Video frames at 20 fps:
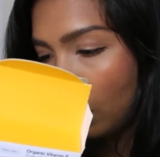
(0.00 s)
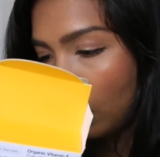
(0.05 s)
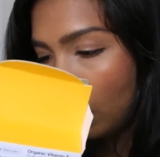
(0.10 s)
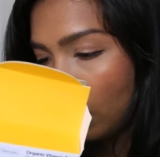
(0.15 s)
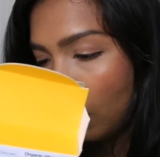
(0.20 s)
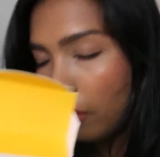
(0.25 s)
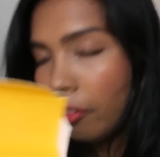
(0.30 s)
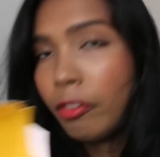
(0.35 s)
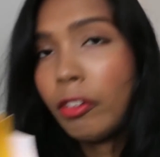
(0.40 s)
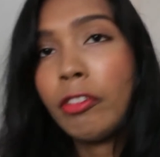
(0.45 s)

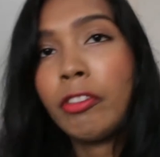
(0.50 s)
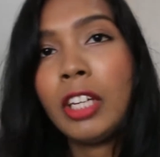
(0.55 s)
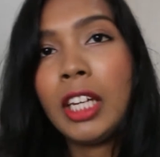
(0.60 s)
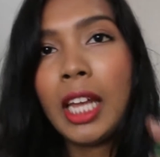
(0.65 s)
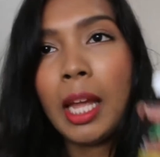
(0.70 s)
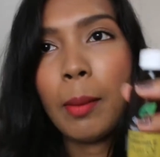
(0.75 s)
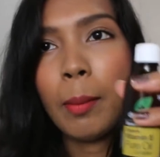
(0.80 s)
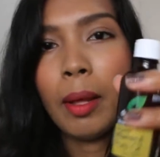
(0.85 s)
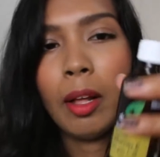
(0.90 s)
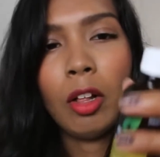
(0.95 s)
50
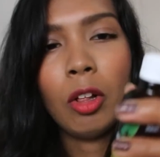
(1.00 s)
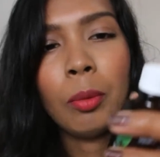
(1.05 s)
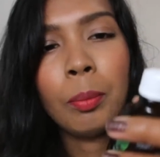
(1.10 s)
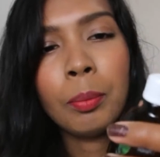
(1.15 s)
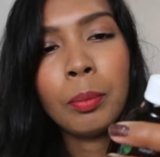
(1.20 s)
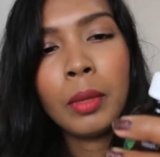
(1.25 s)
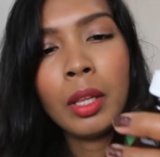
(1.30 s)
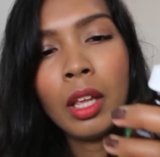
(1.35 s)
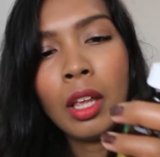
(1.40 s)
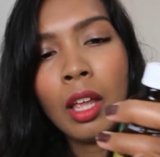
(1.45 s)
ml.
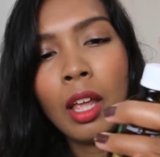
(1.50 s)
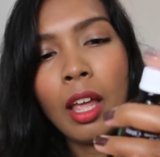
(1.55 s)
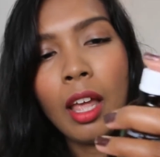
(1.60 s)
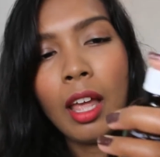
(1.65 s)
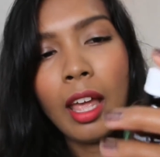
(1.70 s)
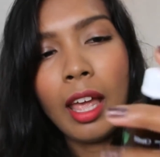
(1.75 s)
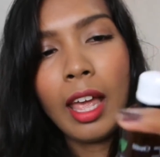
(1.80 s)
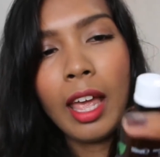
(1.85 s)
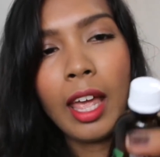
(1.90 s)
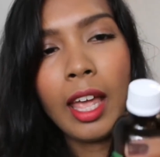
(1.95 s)

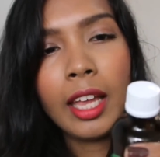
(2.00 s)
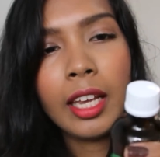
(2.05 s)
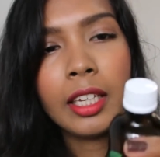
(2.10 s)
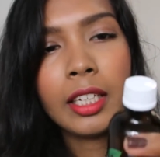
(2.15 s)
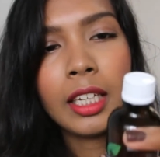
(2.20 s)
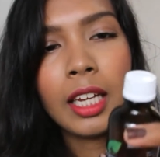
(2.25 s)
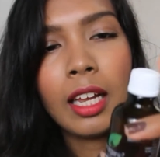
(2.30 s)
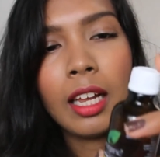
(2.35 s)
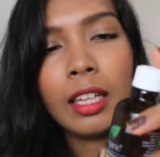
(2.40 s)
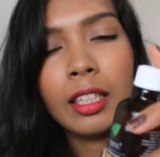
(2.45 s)

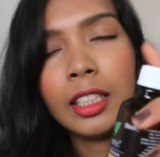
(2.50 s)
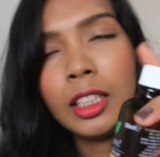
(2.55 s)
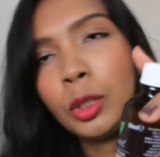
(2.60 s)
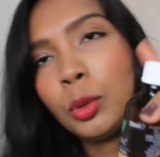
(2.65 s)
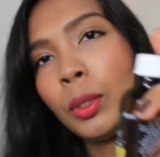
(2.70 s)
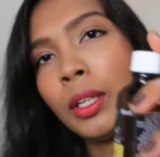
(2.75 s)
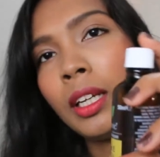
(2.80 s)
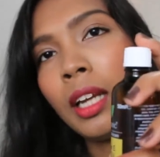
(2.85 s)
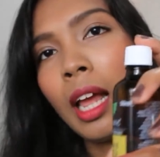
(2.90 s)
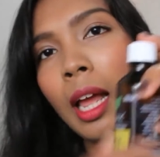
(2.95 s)
And this
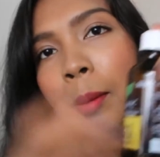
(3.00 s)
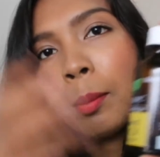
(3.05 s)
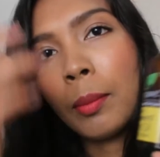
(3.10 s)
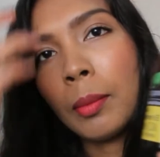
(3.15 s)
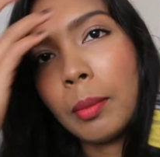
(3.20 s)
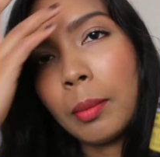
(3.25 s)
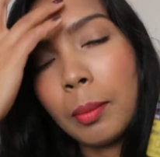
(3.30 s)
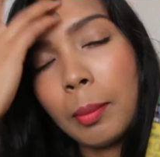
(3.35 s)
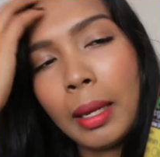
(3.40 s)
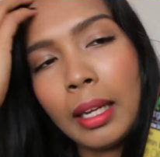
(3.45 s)
one
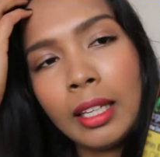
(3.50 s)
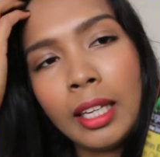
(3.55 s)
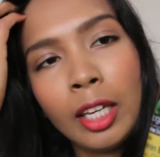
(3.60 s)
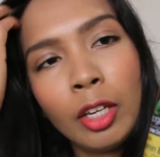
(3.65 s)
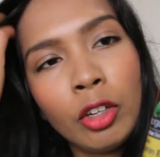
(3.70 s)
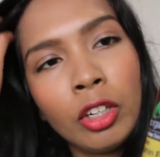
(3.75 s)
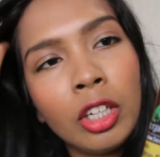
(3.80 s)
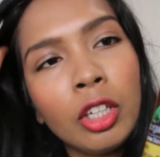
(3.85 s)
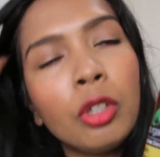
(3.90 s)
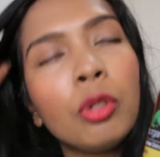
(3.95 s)
I'm mainly
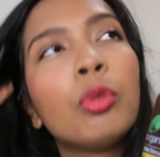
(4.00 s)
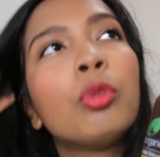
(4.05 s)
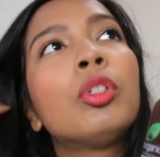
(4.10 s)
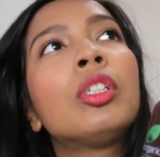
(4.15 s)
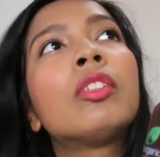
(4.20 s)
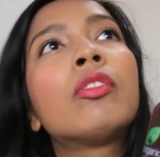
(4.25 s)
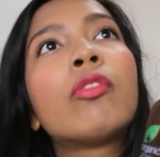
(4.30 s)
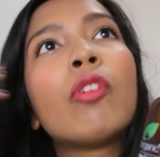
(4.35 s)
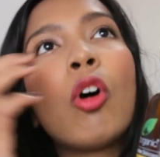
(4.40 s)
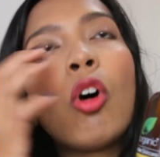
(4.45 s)
going to
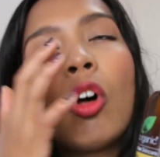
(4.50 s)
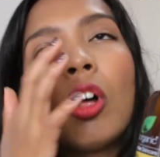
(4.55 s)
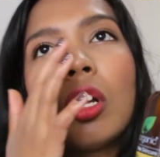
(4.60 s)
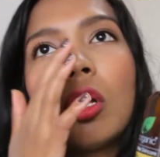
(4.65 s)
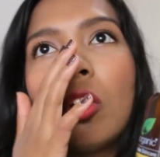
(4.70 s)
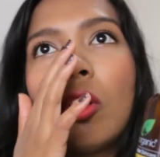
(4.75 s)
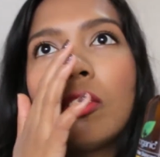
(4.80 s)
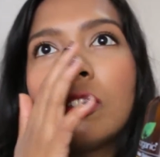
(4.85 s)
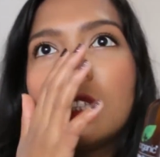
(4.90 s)
use for a lot of